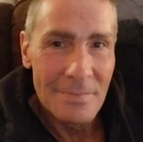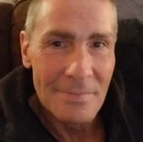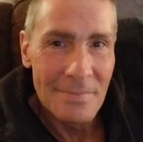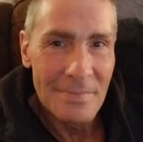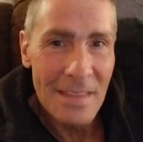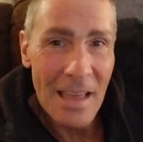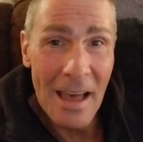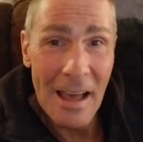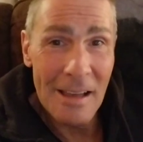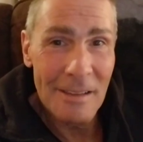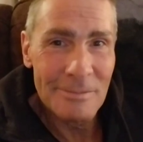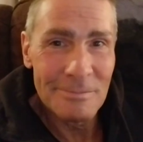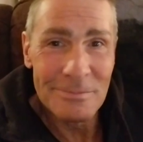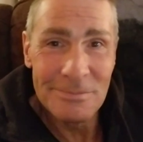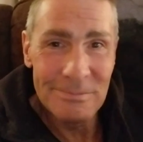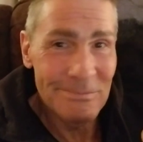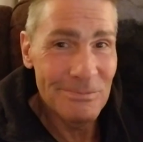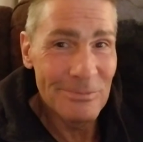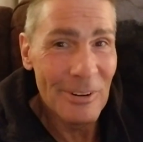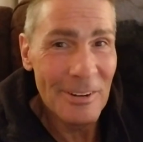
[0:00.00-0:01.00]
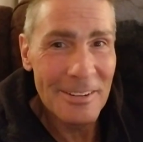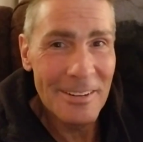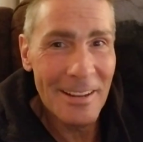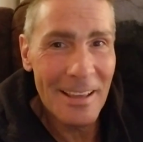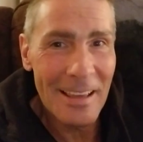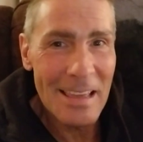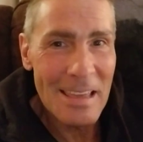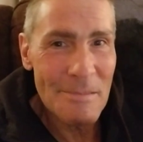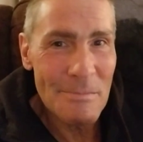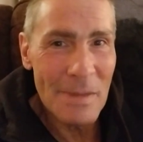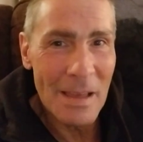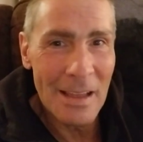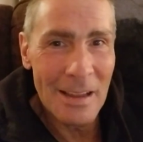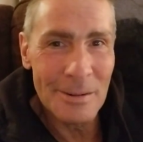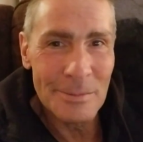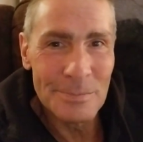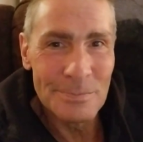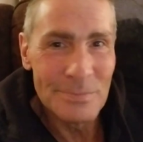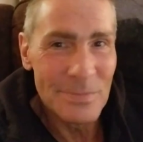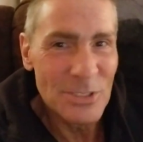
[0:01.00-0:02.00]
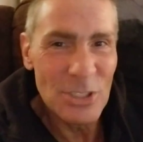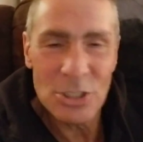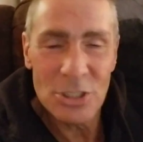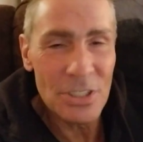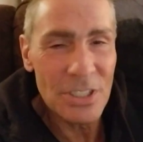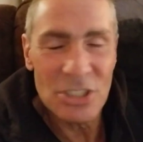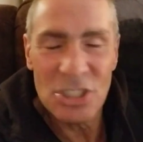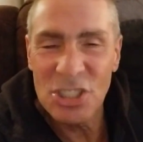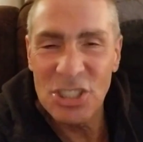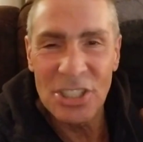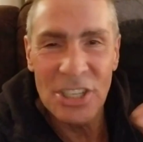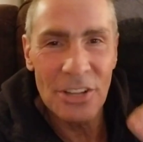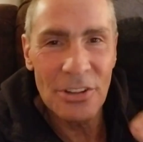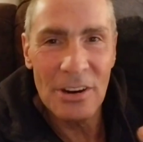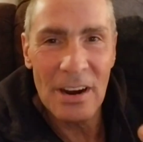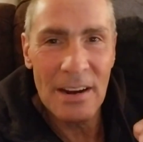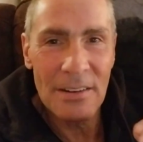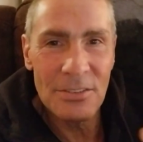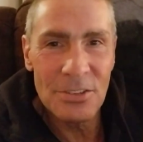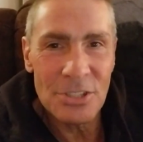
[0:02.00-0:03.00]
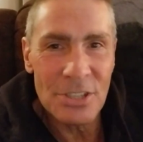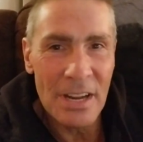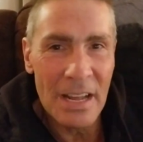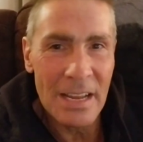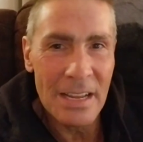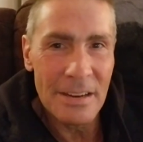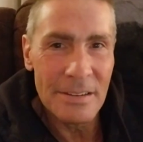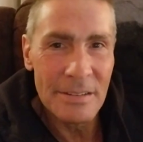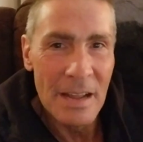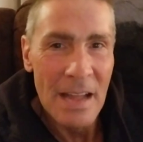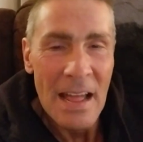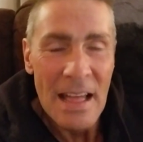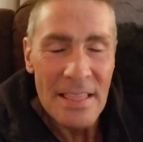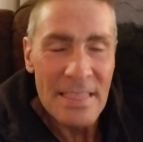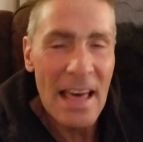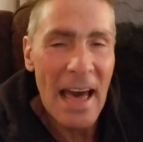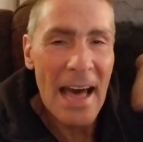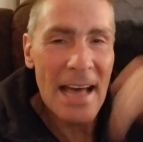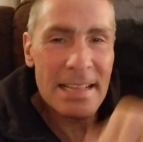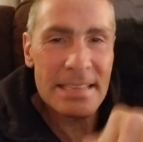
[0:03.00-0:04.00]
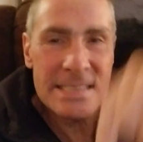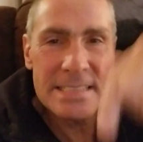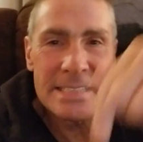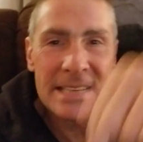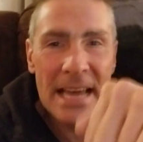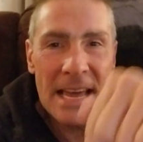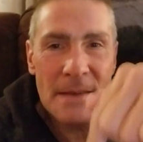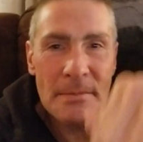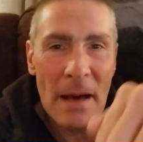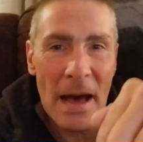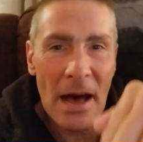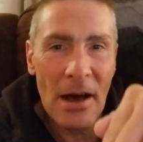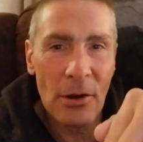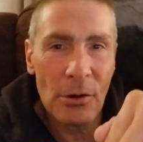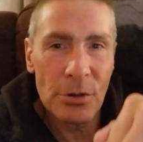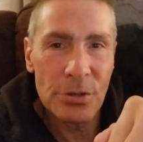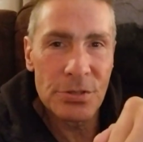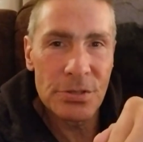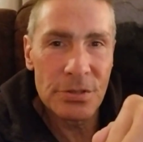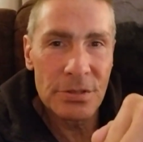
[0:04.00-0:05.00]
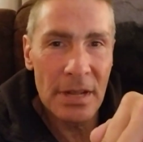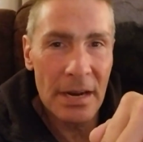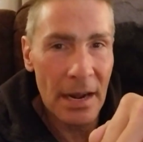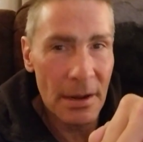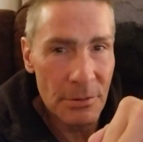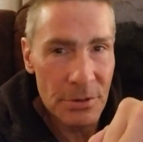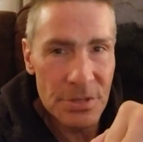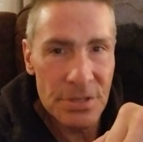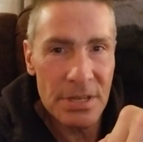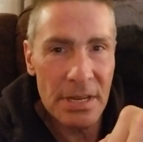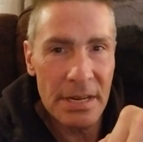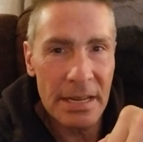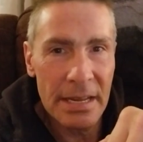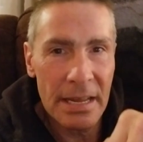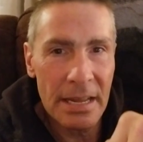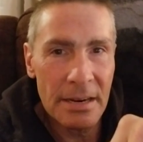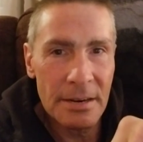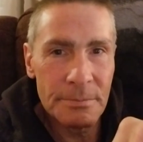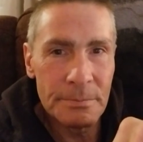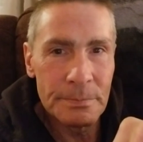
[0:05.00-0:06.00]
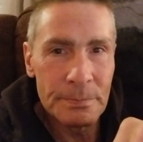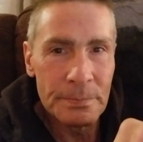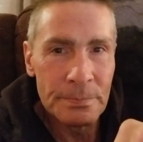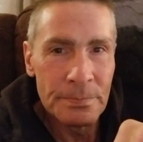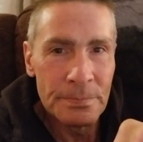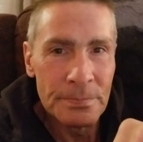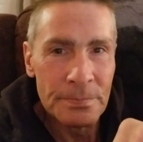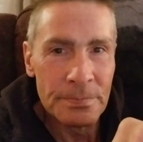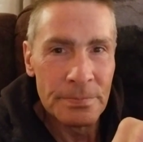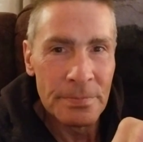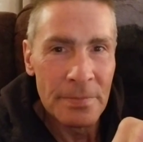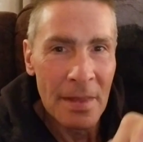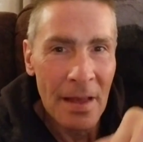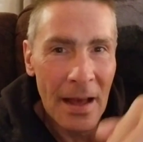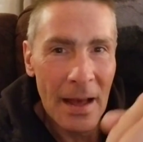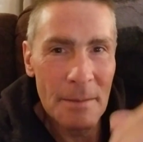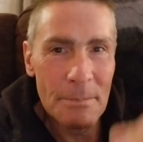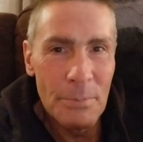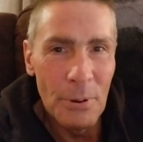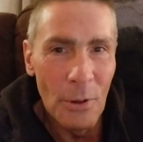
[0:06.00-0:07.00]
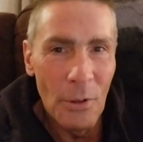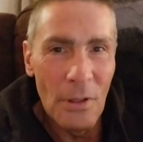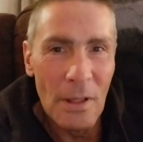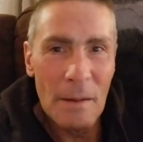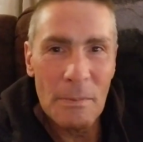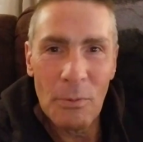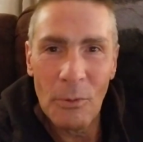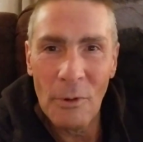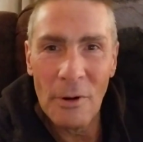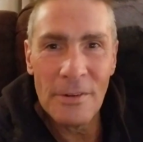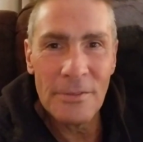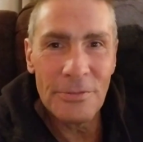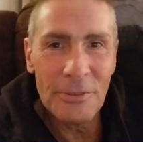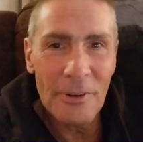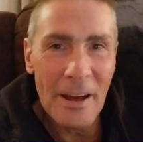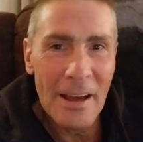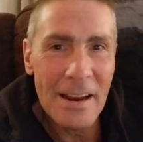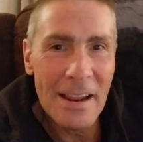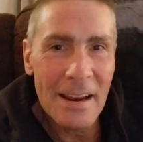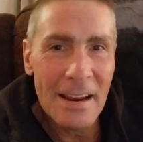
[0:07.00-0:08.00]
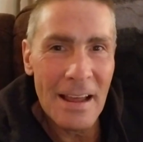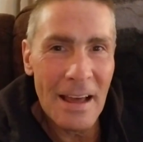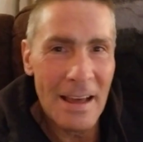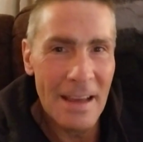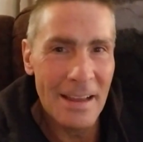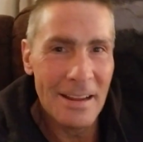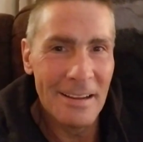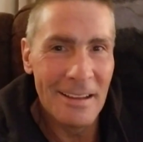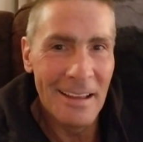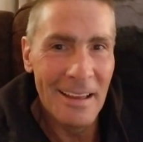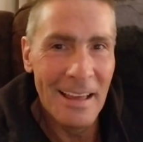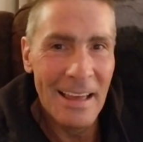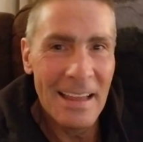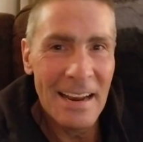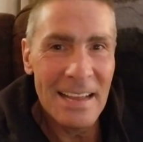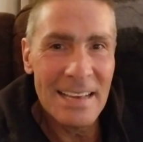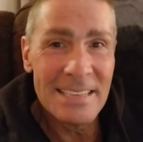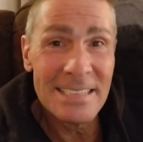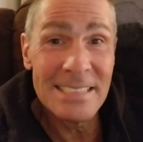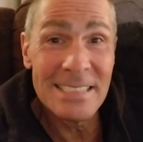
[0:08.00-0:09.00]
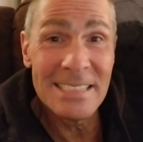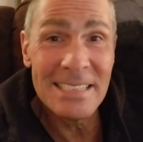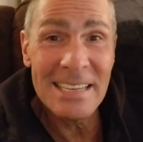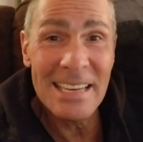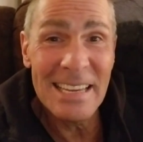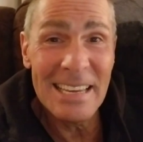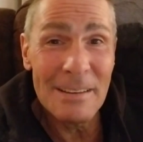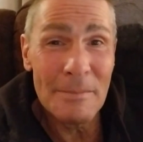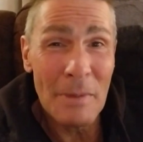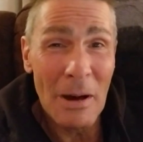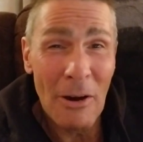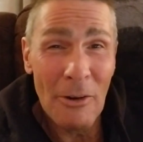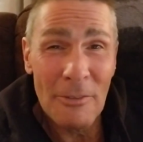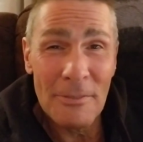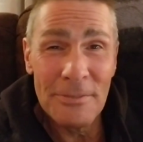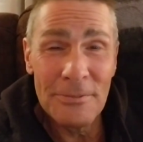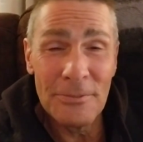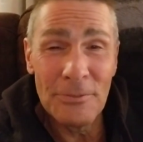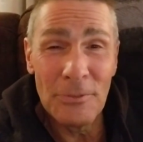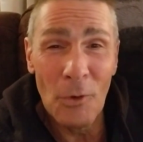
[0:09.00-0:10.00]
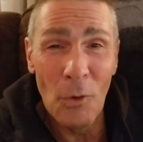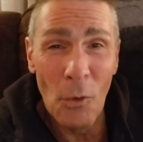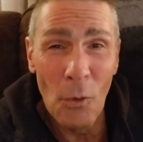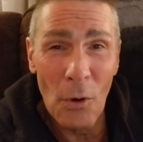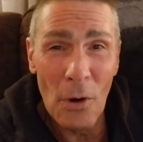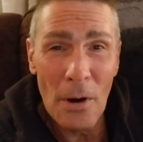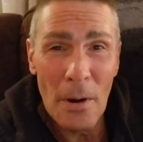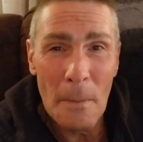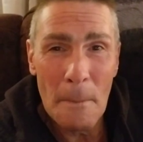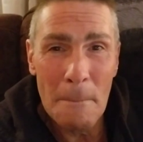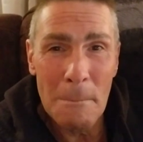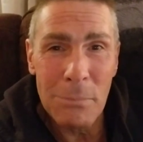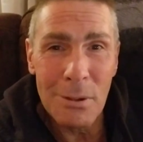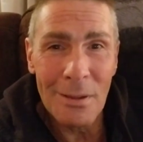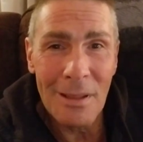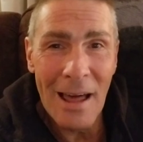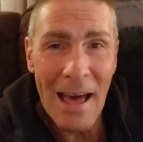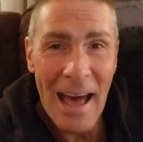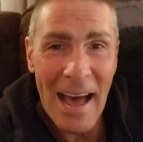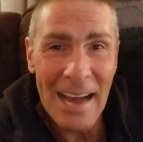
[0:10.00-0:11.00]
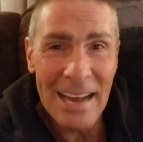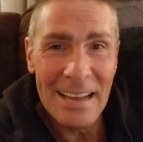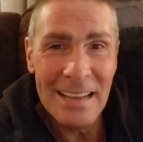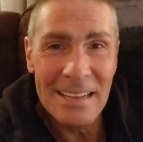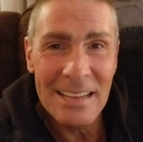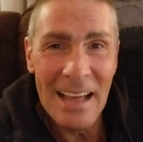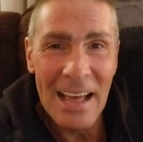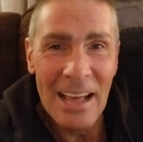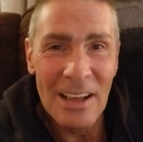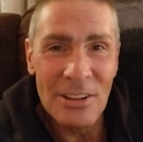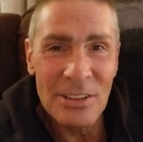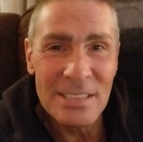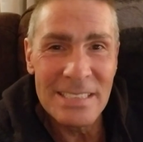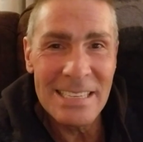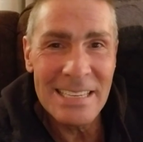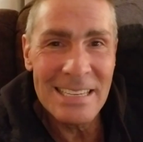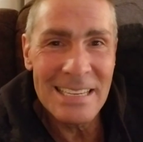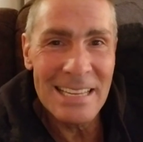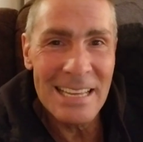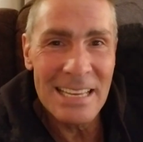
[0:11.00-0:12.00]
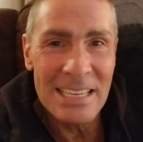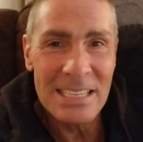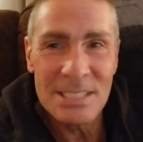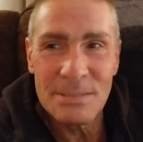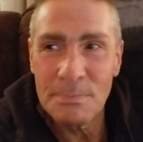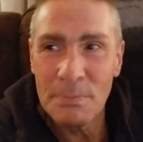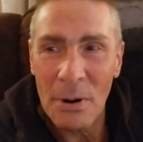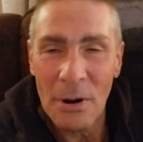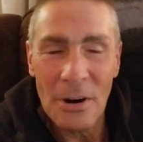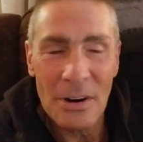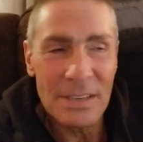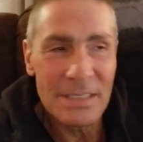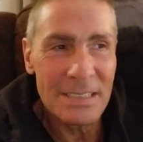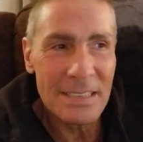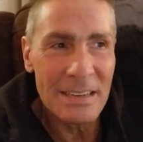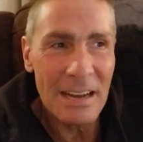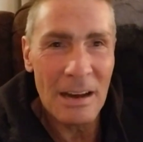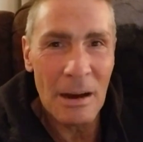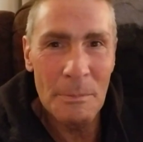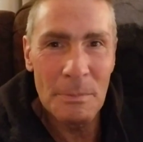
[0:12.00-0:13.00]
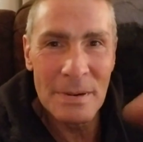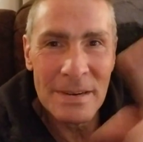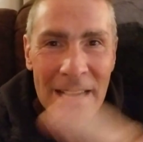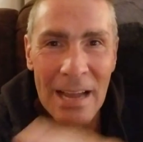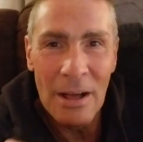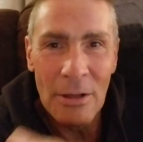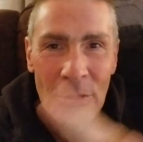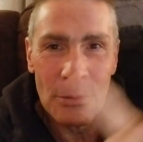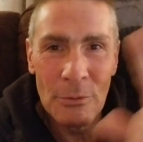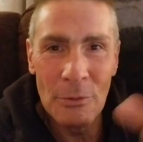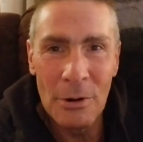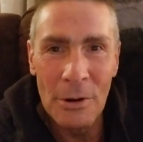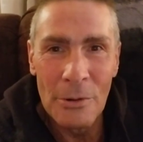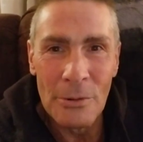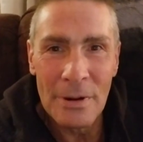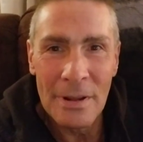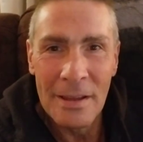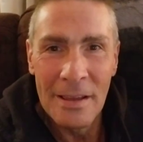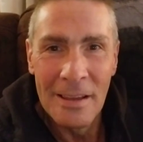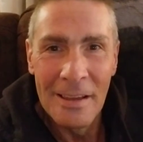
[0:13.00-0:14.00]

Yeah, fun night, man. Just just another average night. That same house that I was sitting in, I pull up one Friday night and I see about four black LTDs parked up and down the road.